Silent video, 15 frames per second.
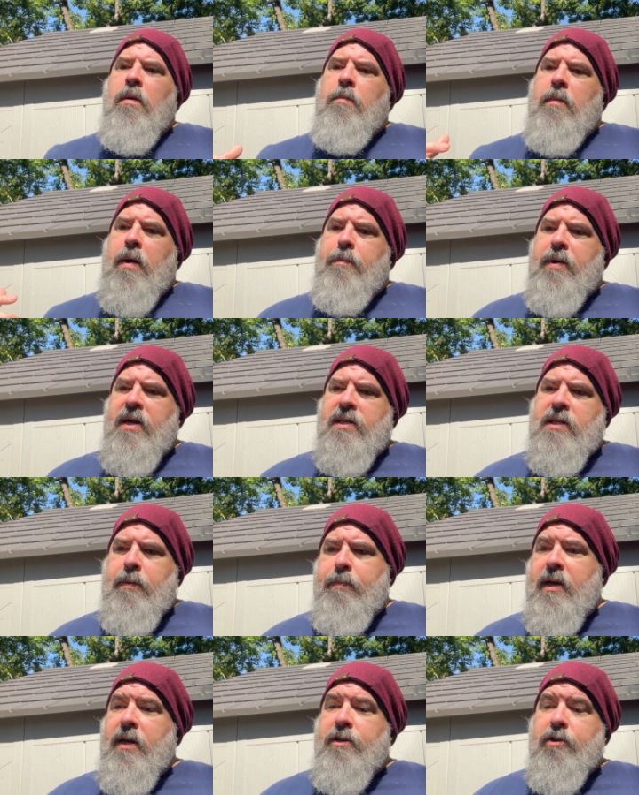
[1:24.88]
My
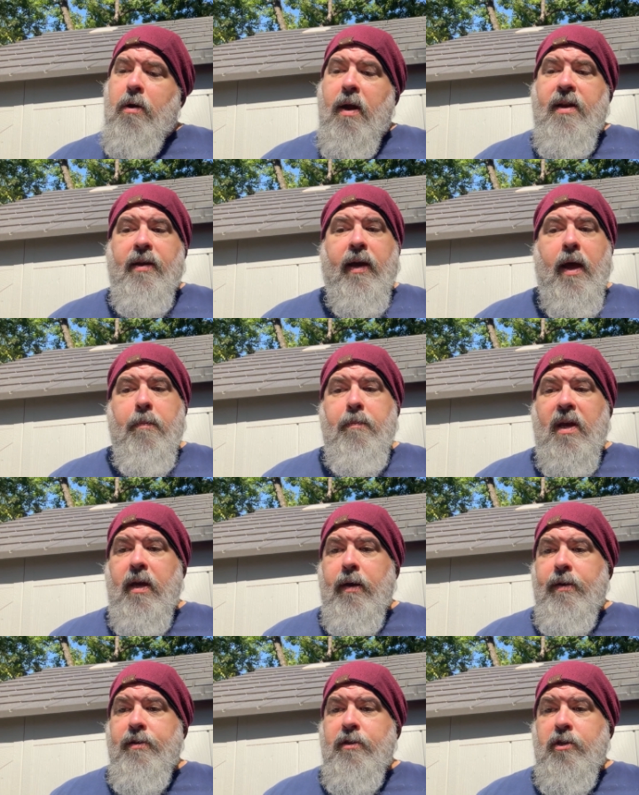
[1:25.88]
PCP tried to get me
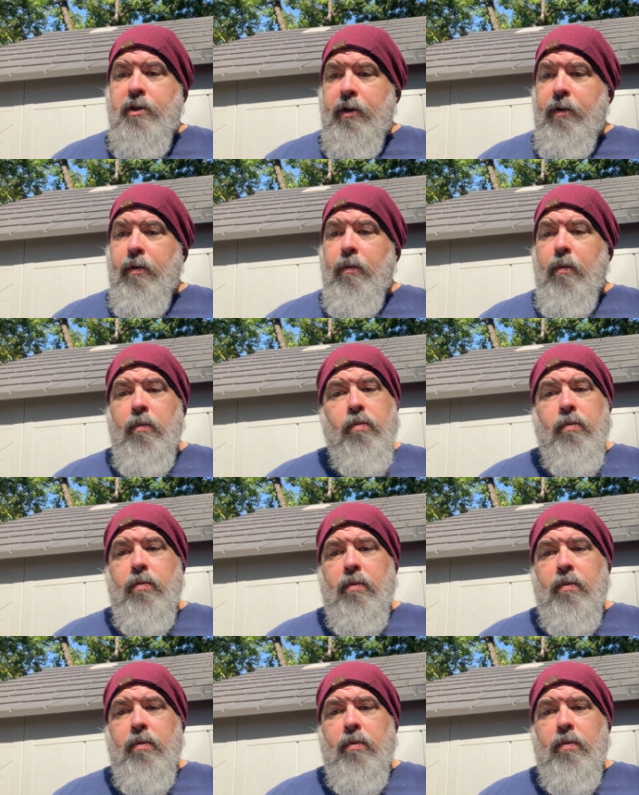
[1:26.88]
into